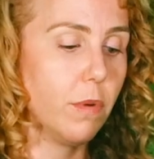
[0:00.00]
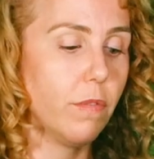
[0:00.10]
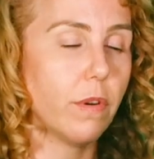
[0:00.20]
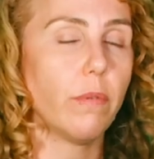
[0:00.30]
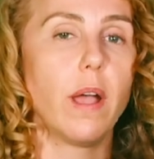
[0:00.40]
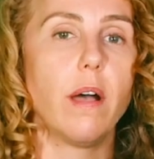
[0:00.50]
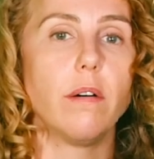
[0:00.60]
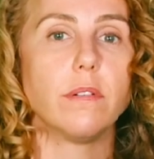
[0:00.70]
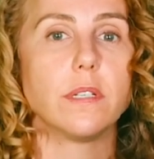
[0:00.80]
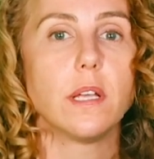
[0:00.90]
move it
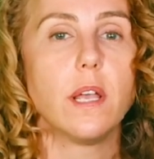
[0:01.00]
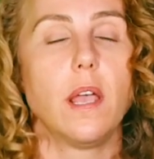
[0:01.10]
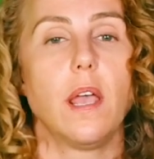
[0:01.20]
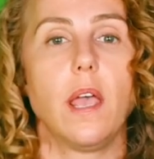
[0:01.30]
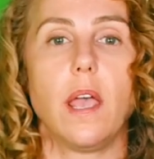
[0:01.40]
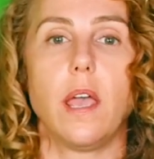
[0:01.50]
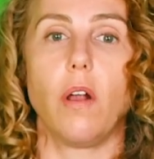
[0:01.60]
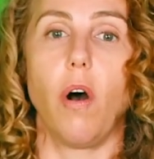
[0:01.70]
around in